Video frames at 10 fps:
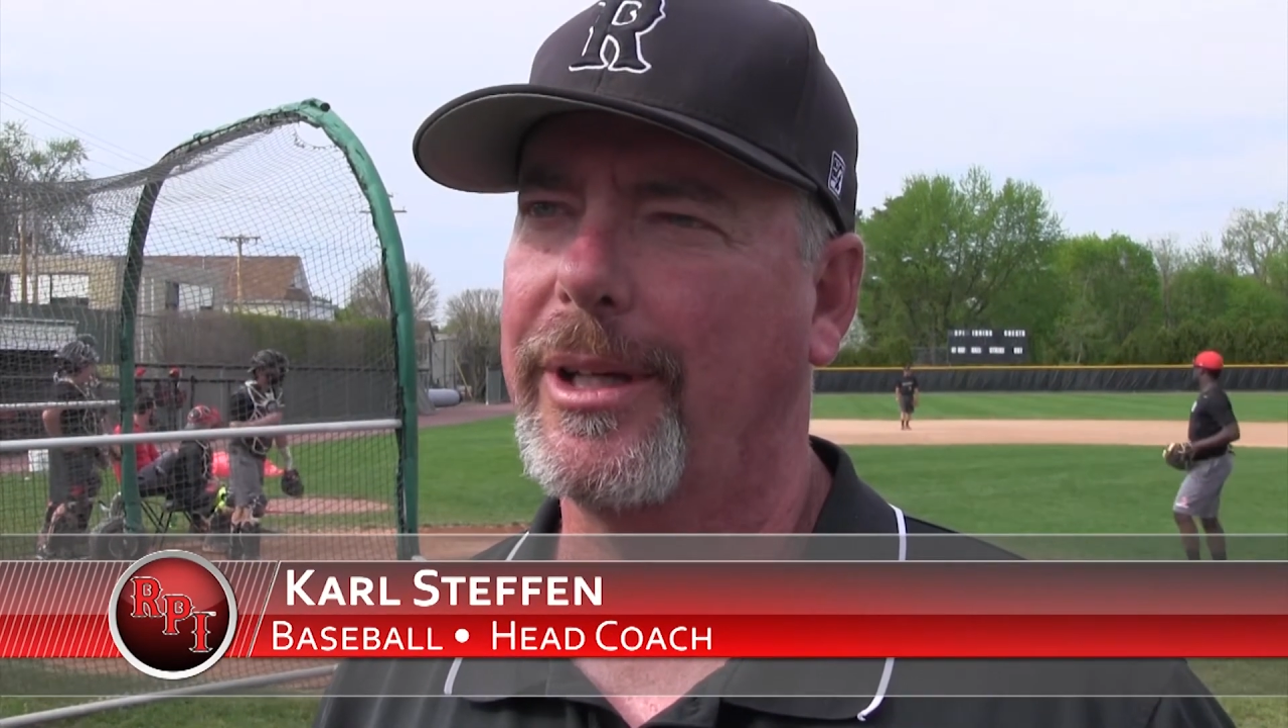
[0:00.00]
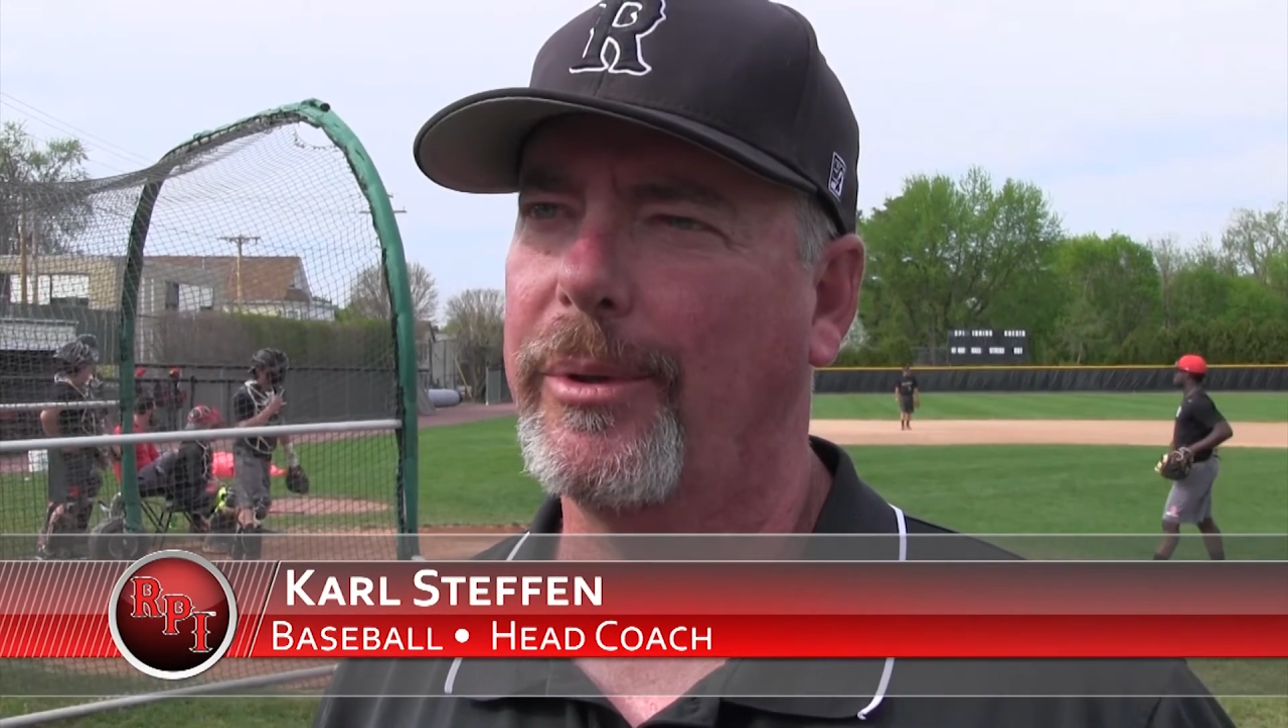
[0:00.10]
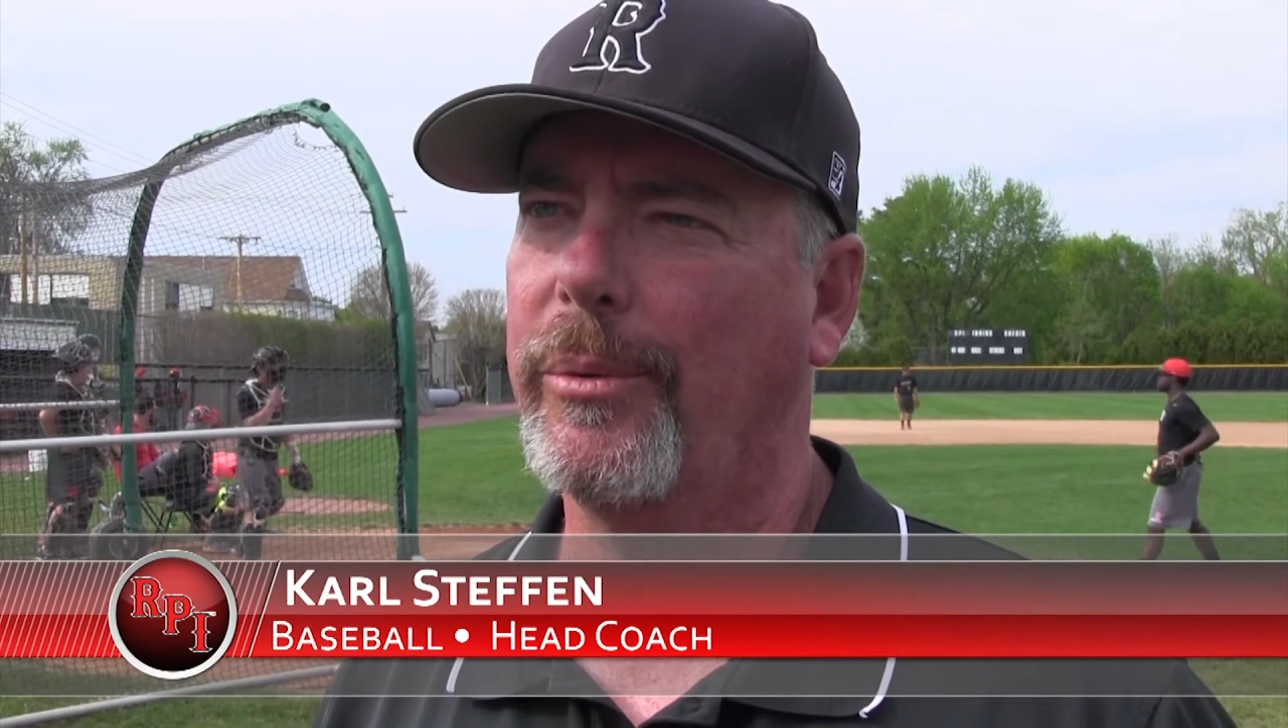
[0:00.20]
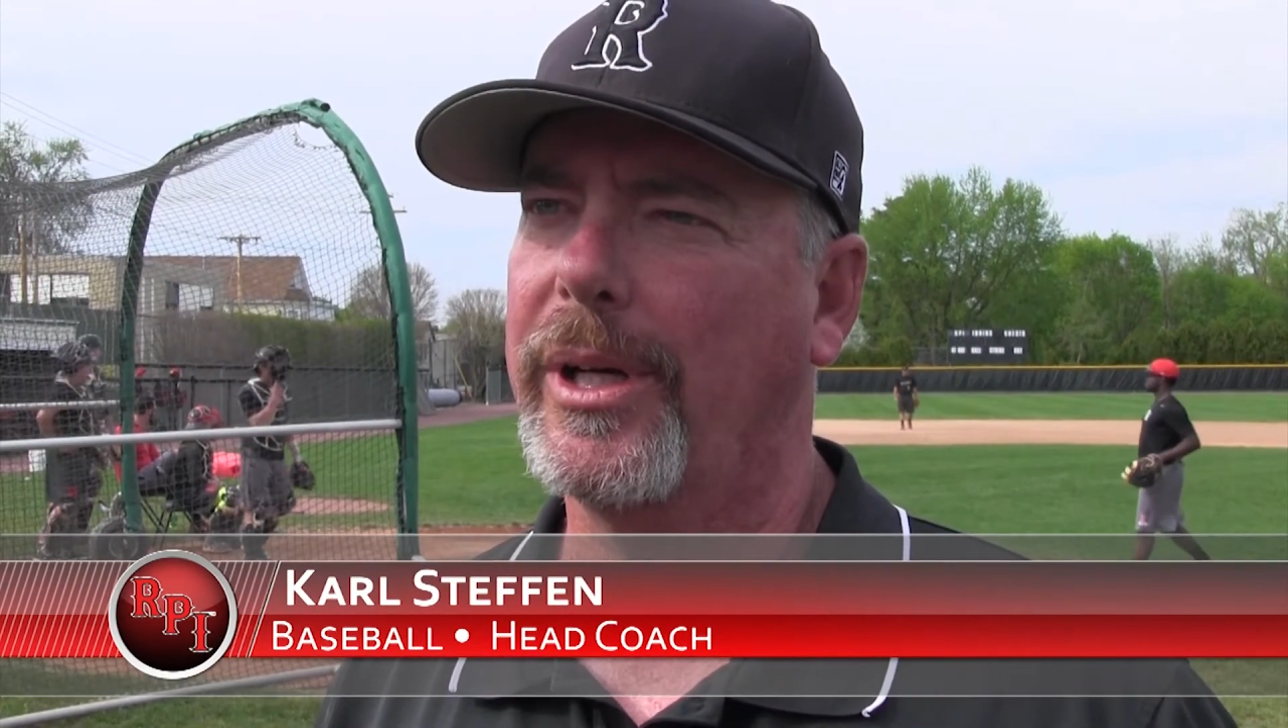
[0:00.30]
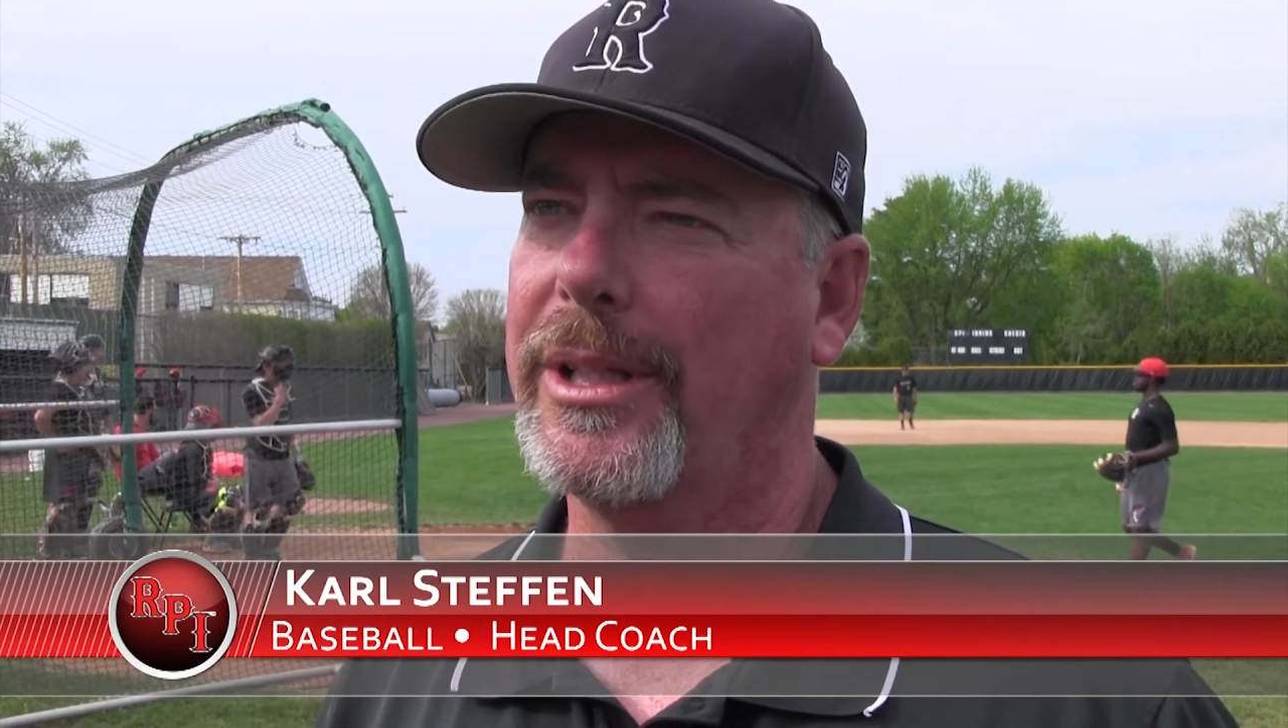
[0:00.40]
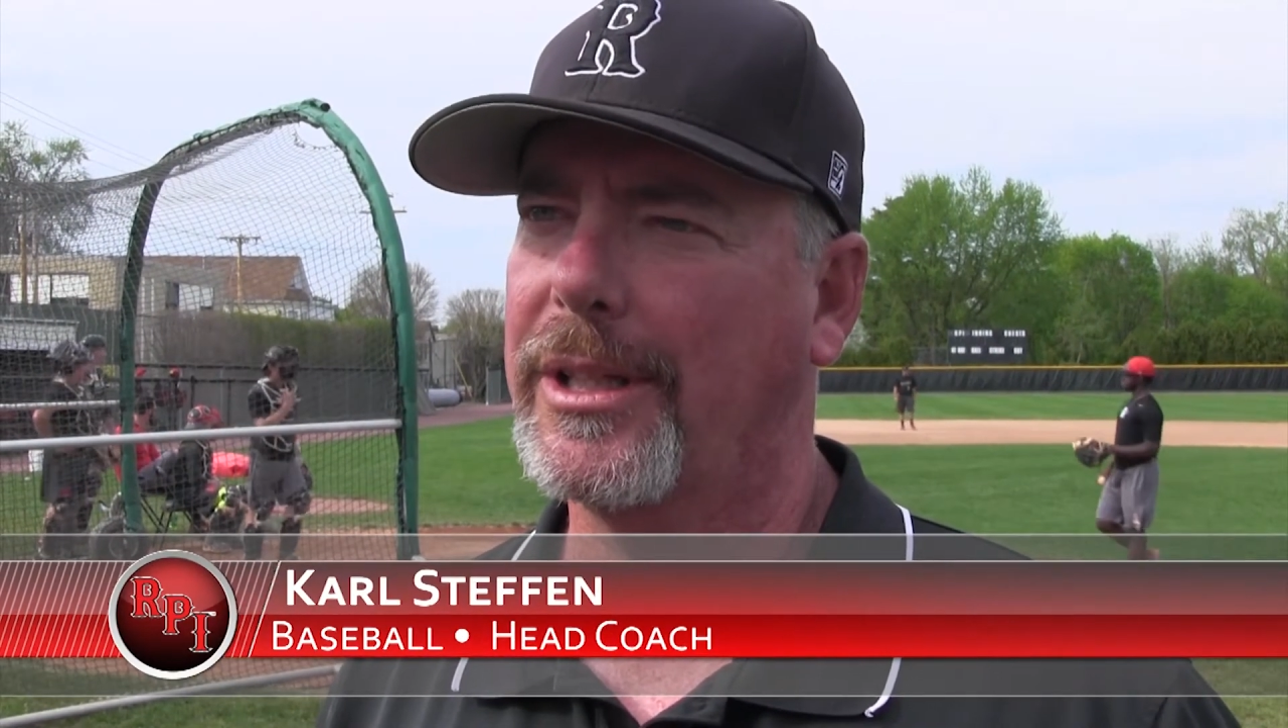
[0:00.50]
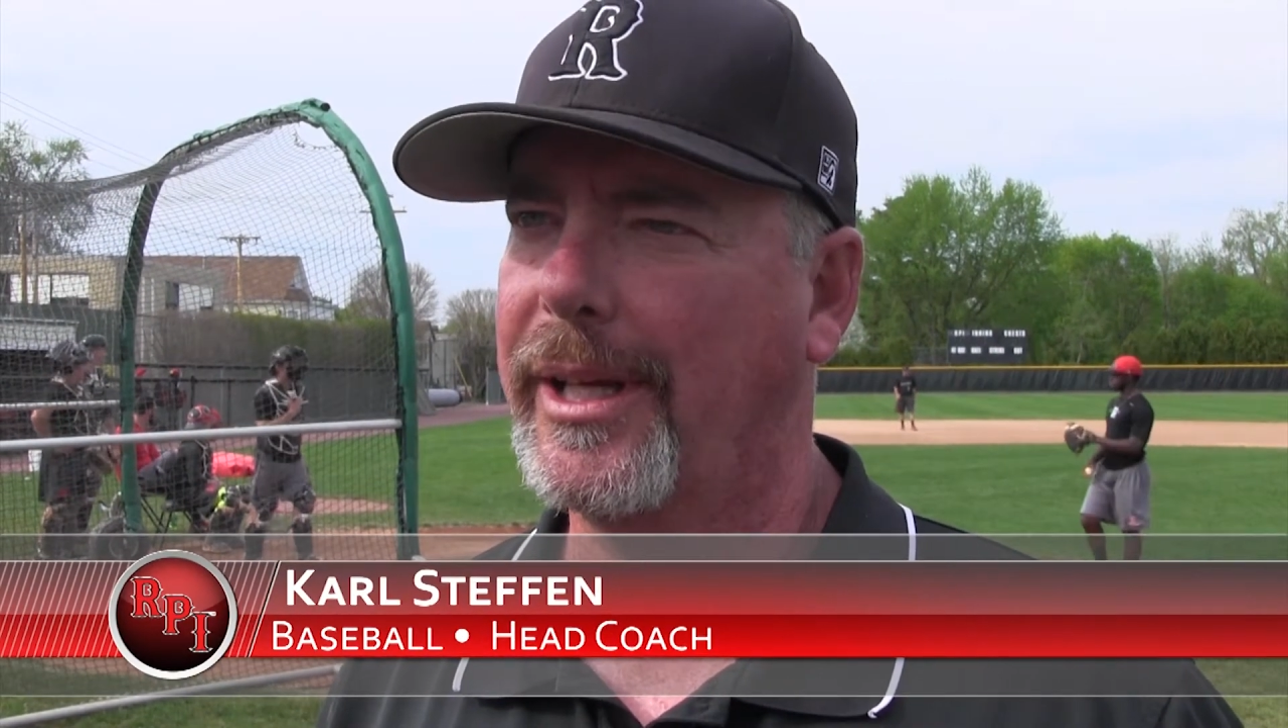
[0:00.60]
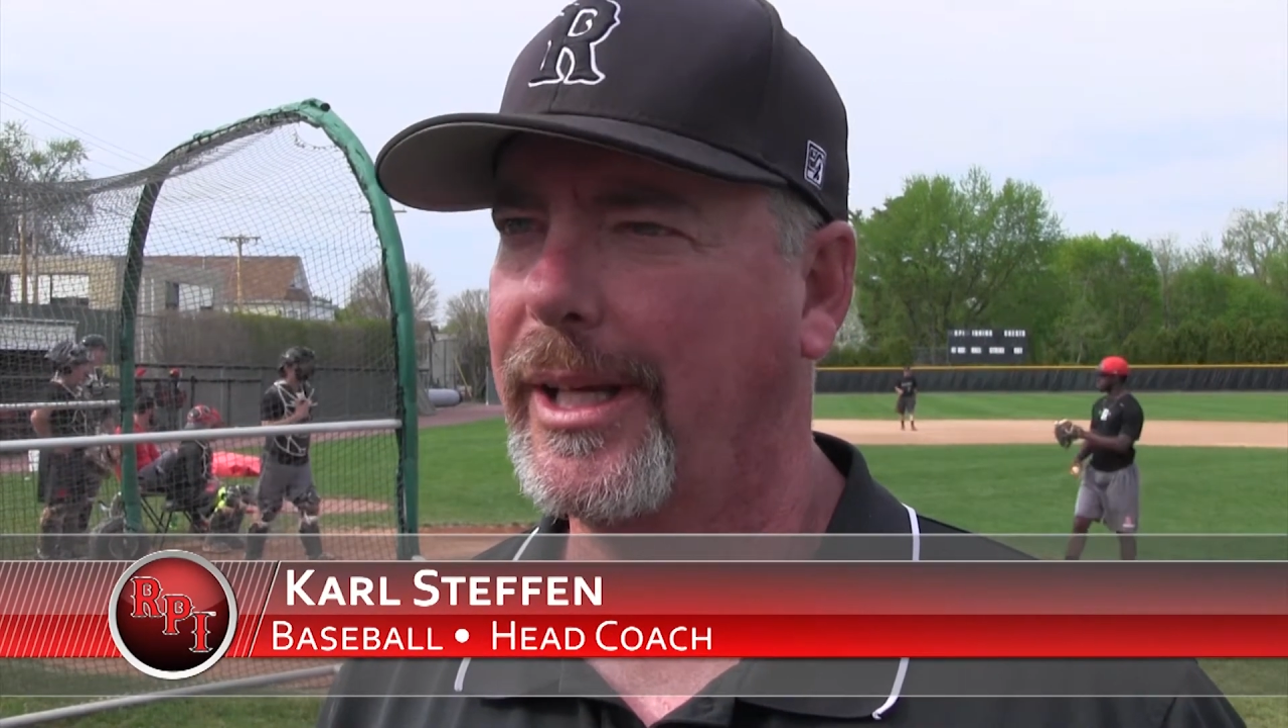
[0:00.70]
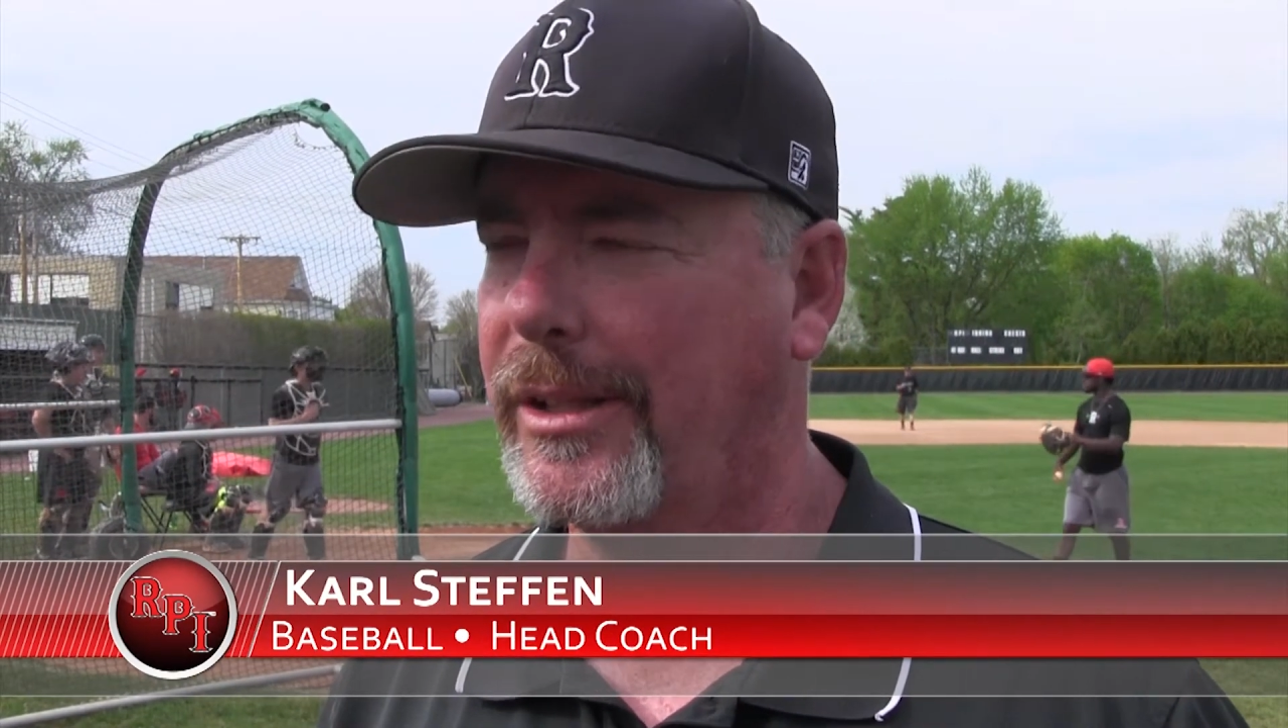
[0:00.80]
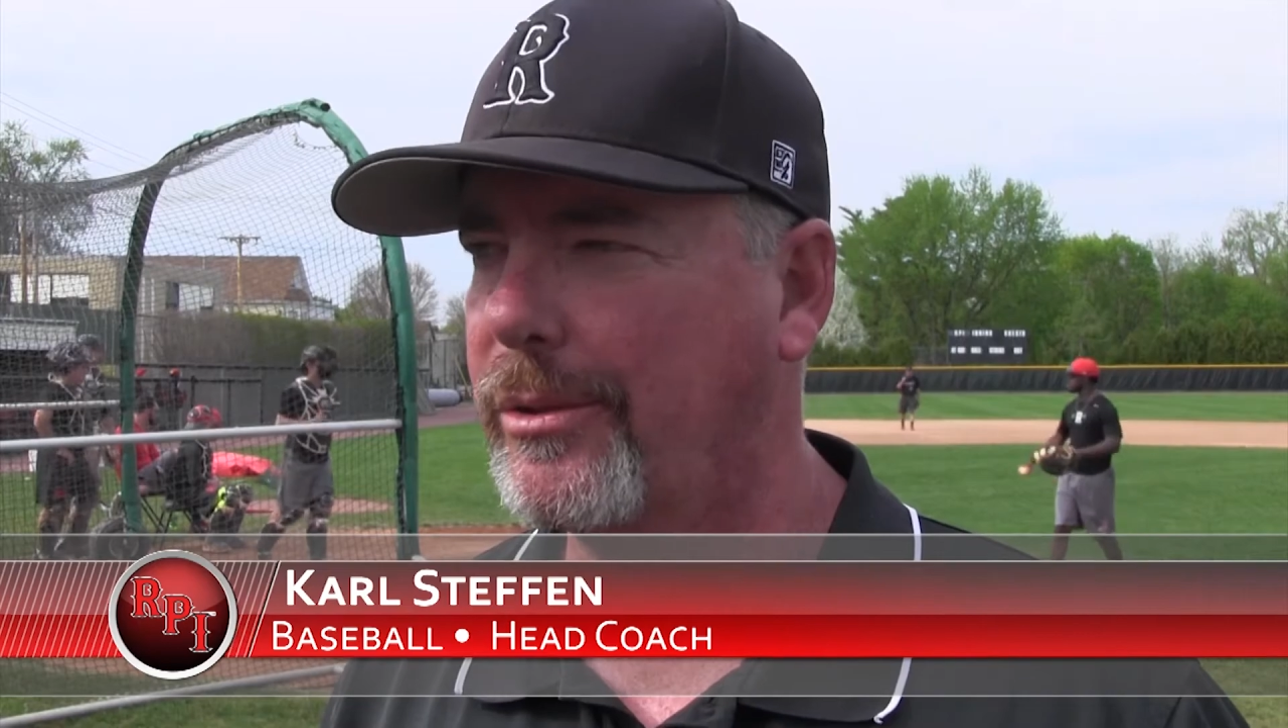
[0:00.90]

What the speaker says: that we wanted to get